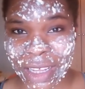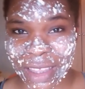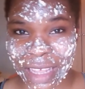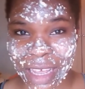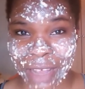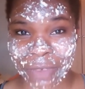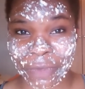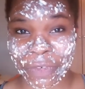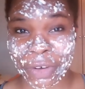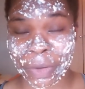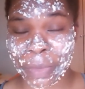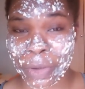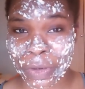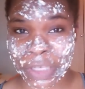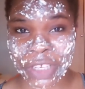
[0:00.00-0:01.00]
like that for
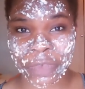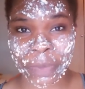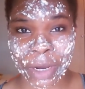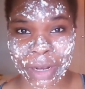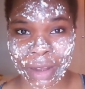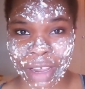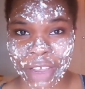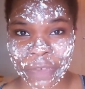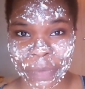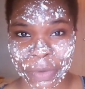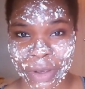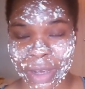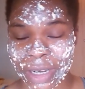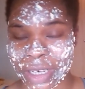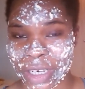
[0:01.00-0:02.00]
most of my life,
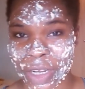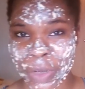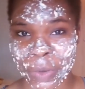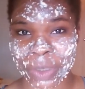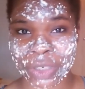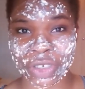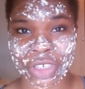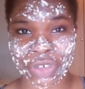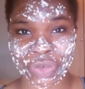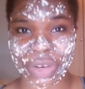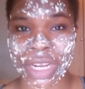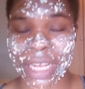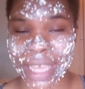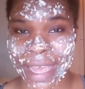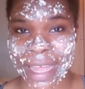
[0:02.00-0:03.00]
but I don't know, it's just
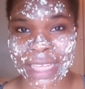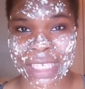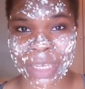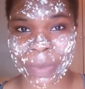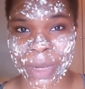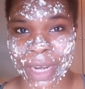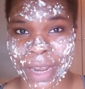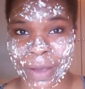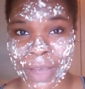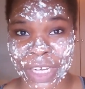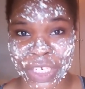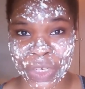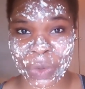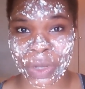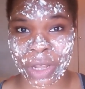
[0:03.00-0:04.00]
really getting to me now. I
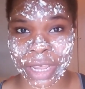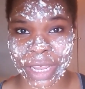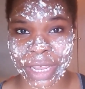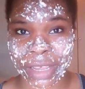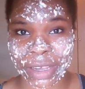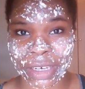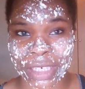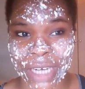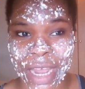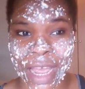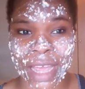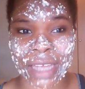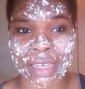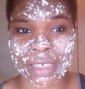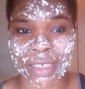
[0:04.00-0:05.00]
don't like it,
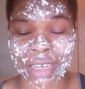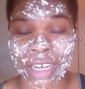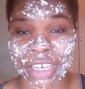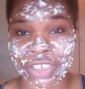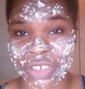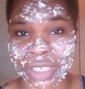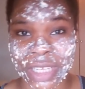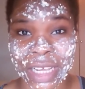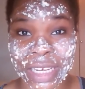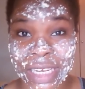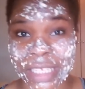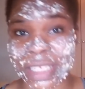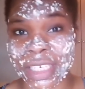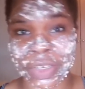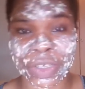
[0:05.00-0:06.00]
and I
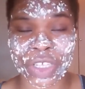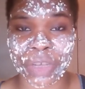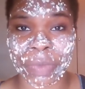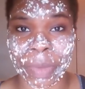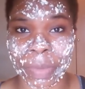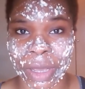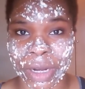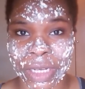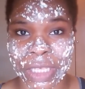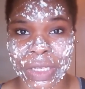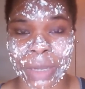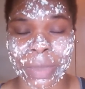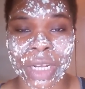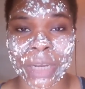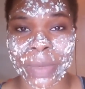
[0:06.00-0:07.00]
need to do something about it. So
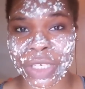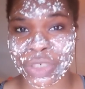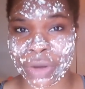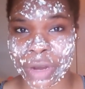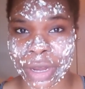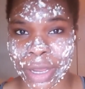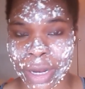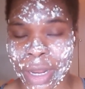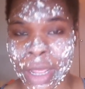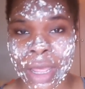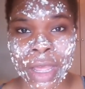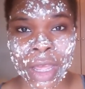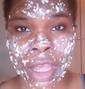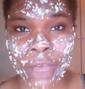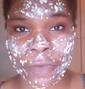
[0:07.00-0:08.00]
I'm going to be trying
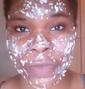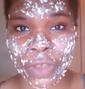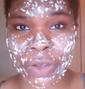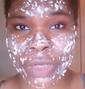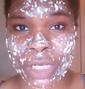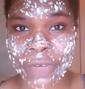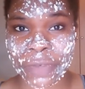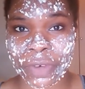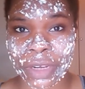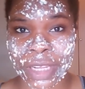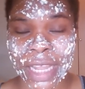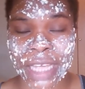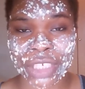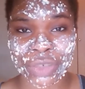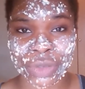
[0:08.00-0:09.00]
a few different
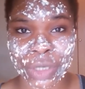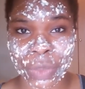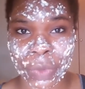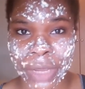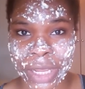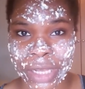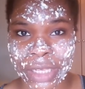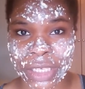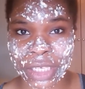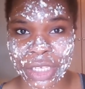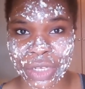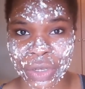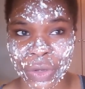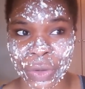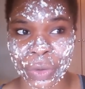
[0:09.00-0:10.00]
natural ways
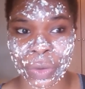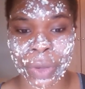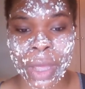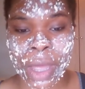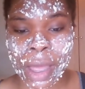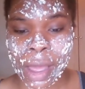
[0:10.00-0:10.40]
to